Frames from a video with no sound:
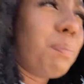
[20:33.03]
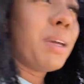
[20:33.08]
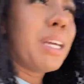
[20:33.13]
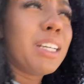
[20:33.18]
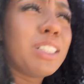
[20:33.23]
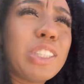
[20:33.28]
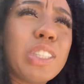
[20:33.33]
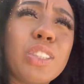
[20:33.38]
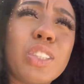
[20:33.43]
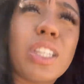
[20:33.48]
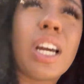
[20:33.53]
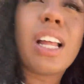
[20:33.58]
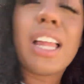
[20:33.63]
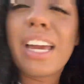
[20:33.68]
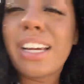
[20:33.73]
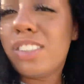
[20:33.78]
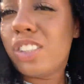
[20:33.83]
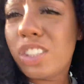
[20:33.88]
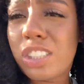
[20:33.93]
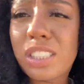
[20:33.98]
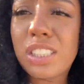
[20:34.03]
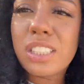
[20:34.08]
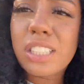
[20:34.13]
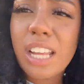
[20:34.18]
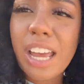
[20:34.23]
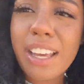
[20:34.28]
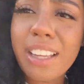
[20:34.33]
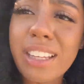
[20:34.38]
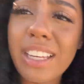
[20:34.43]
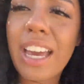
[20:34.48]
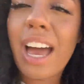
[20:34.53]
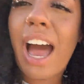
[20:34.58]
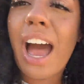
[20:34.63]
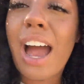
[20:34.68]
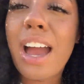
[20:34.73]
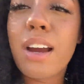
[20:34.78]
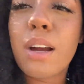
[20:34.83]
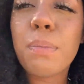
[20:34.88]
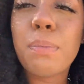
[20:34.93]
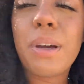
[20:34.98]
pixels are like just slightly
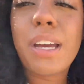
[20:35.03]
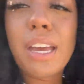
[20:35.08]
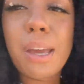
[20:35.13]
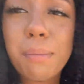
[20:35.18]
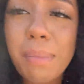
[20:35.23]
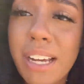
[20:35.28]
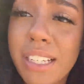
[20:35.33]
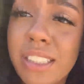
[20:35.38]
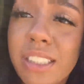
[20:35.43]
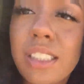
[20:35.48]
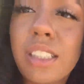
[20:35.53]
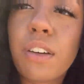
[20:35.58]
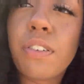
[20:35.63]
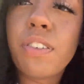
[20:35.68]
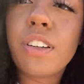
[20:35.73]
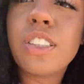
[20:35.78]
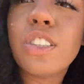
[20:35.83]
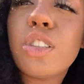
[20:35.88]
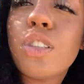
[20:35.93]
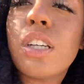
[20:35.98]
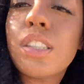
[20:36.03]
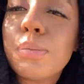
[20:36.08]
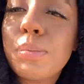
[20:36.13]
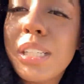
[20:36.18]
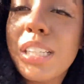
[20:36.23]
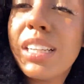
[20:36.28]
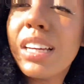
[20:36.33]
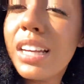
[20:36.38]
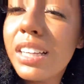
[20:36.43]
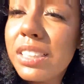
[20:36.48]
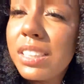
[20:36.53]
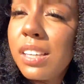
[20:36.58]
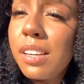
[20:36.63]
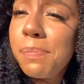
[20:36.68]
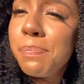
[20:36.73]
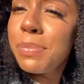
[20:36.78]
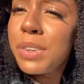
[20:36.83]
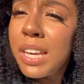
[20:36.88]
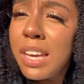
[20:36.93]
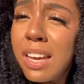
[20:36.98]
higher, but it makes a difference. Trust me, it does.
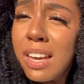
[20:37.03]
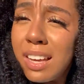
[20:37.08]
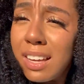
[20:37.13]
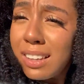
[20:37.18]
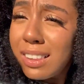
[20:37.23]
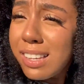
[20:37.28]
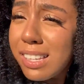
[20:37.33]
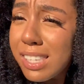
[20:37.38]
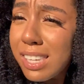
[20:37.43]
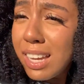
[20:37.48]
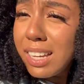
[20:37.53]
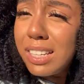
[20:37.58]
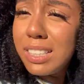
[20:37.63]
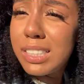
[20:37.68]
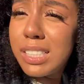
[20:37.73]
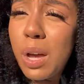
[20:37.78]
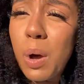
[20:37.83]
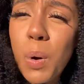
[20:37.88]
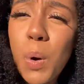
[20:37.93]
The sun is,